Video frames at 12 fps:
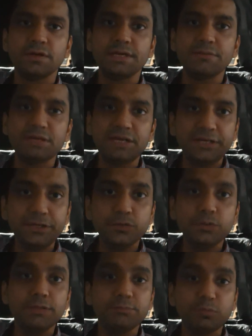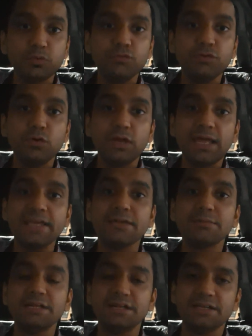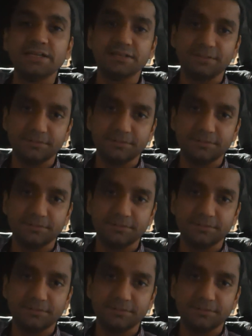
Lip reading: ability to improve your likability.